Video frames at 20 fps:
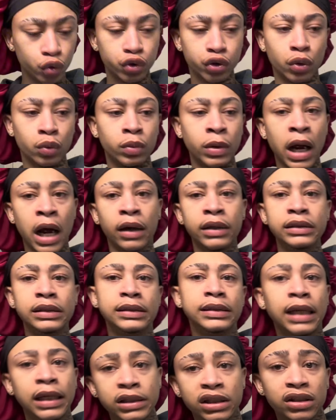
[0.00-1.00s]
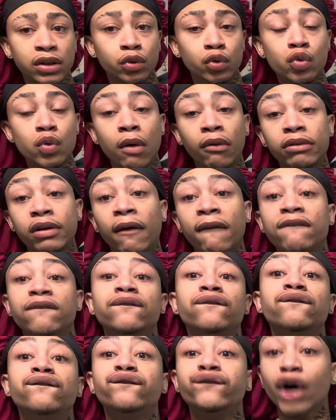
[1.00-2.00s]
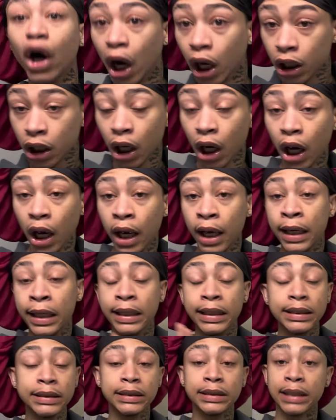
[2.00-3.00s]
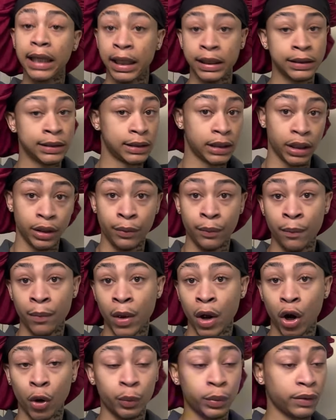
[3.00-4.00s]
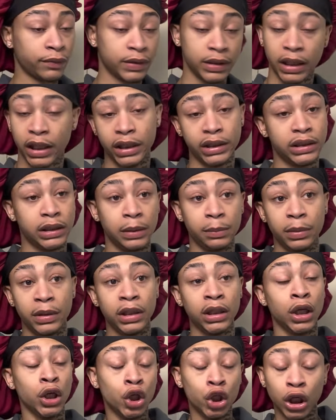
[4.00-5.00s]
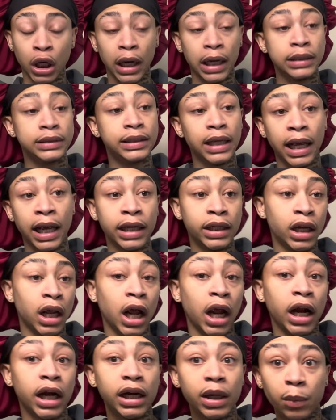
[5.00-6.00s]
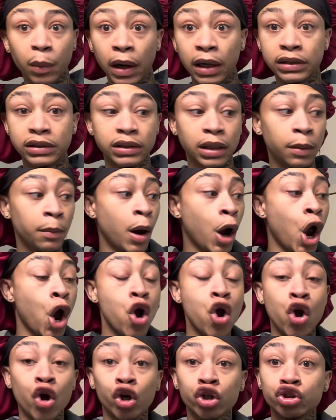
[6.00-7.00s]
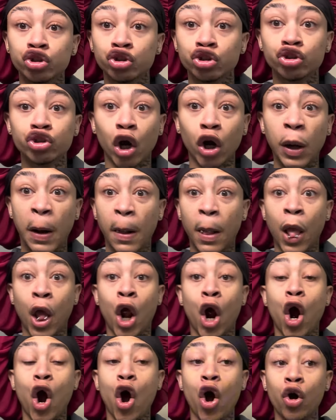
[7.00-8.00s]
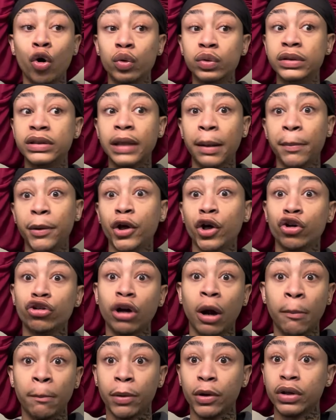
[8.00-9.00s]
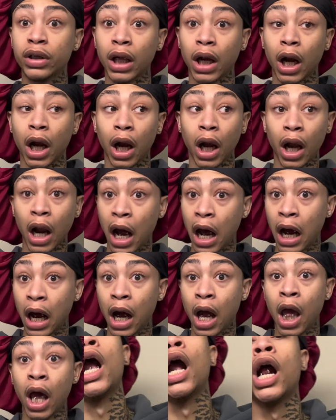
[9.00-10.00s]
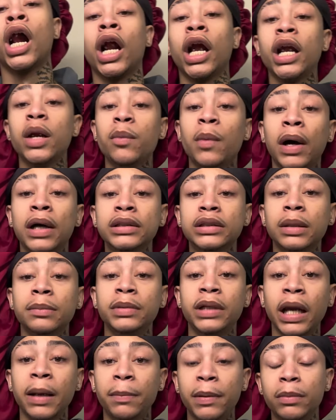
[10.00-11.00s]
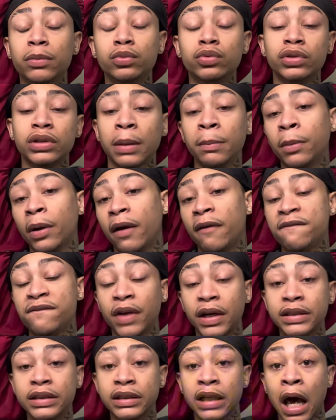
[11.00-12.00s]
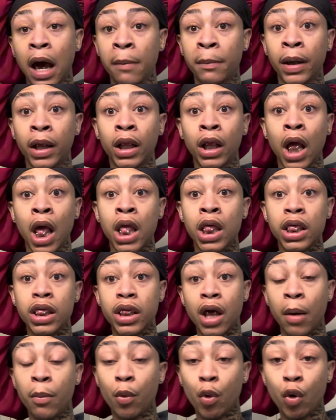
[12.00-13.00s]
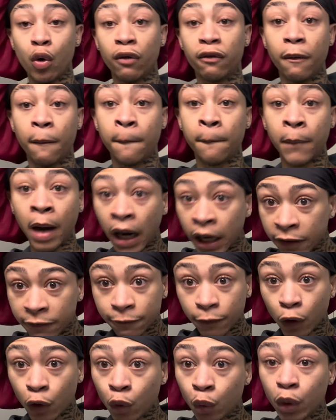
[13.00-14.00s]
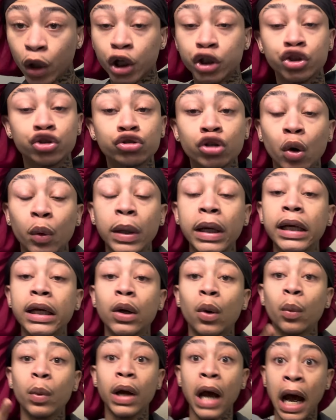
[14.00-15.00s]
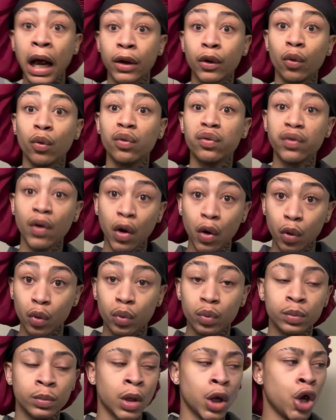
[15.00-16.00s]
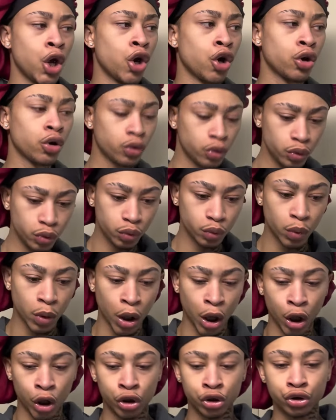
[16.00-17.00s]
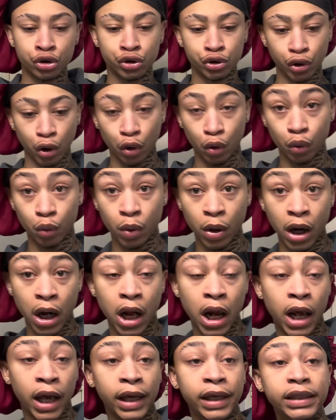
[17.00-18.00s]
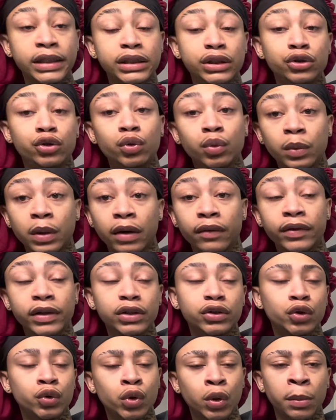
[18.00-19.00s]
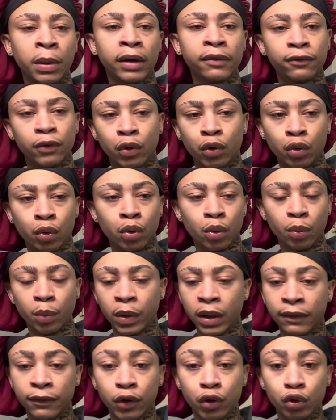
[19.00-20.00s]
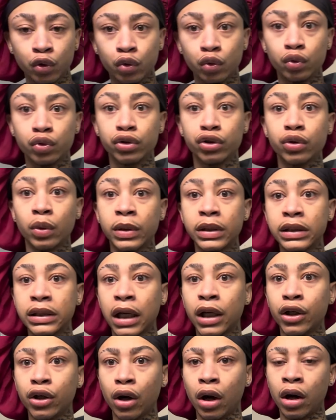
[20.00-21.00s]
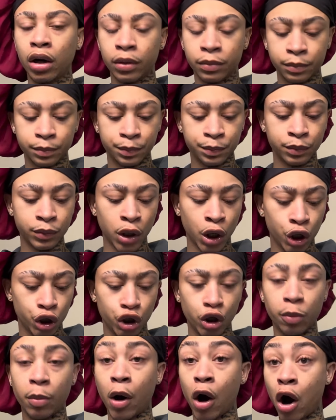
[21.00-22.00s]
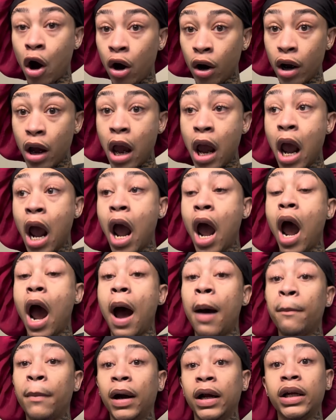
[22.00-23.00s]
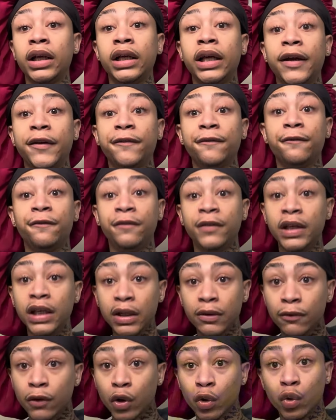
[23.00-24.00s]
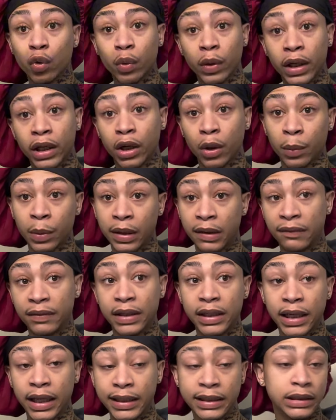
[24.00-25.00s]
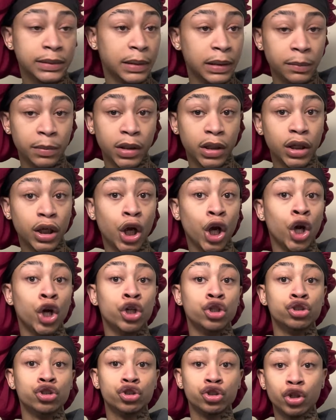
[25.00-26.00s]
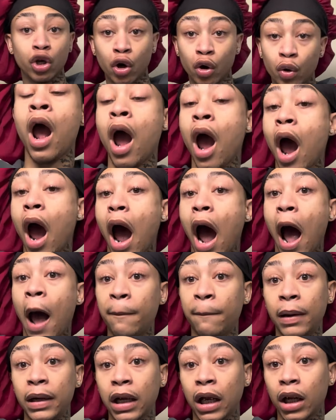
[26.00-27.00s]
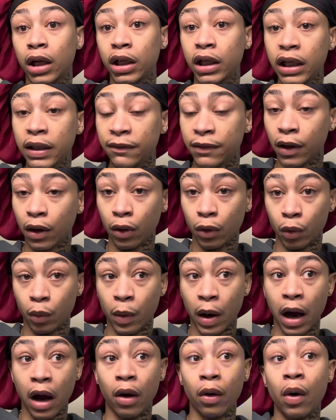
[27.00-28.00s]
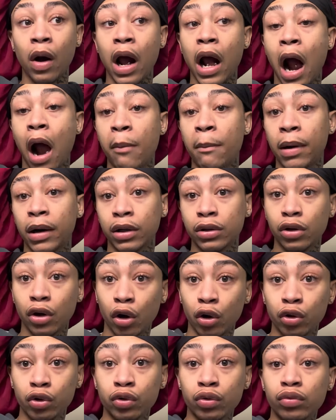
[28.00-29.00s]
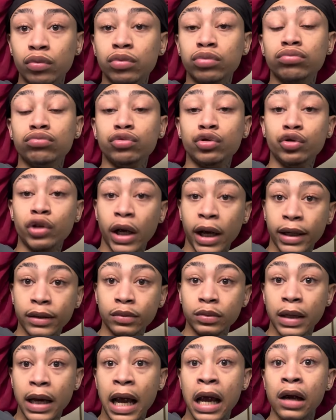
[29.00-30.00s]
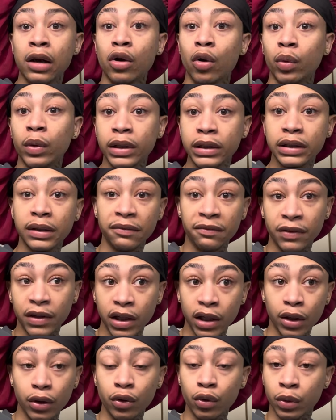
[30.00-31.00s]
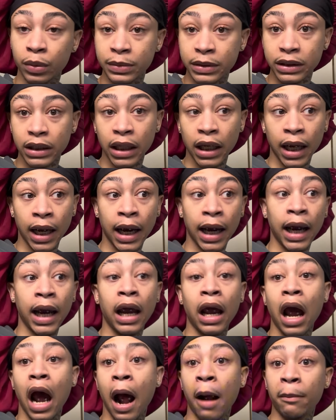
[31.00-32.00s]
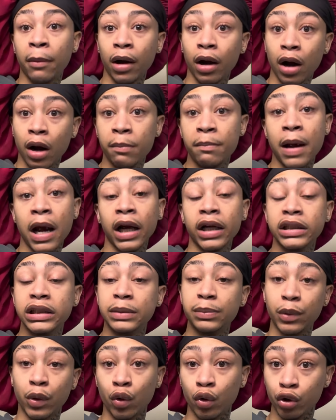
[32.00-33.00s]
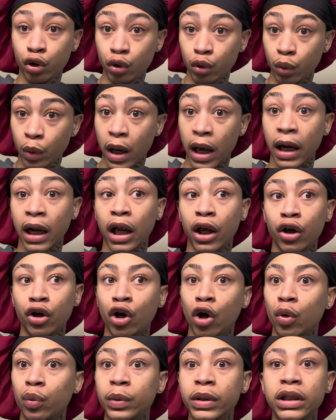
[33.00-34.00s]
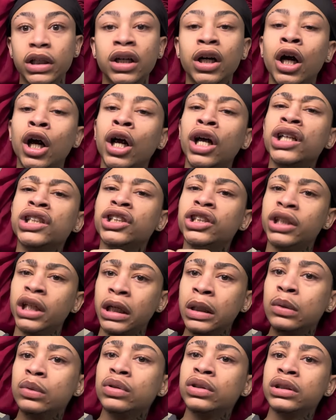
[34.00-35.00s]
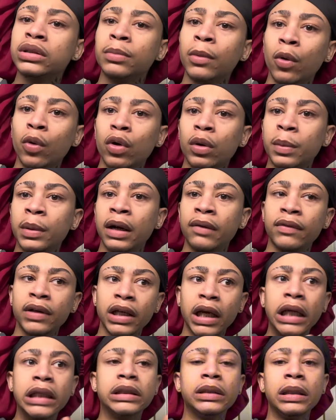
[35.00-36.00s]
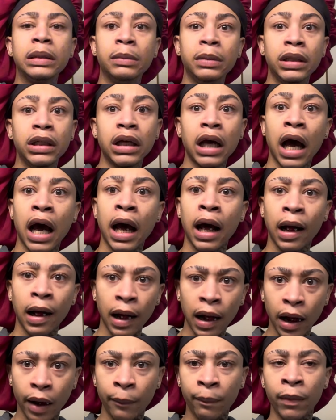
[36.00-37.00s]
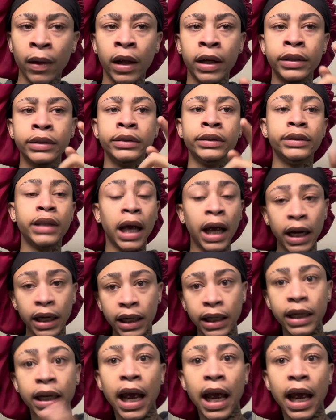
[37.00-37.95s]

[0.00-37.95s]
So now he's texting whoever the fuck he's texting or whatever the case be. And then he winds up start, oh, send me your Da da da da. He winds up getting people's number and FaceTiming them off my phone because you know he don't got no phone. Cool. So he's doing whatever he's doing on my phone, whatever, cool. So he's like, um, yo, my heart, I'm about to get V real quick or whatever the case may be. So I'm about to leave in a little while. I'm about to go handle that, go get the V, you know what I'm saying? And I'm gonna come back and spin on you. And then, you know, we could chill, smoke or whatever the case may be. Ah, ah. Then he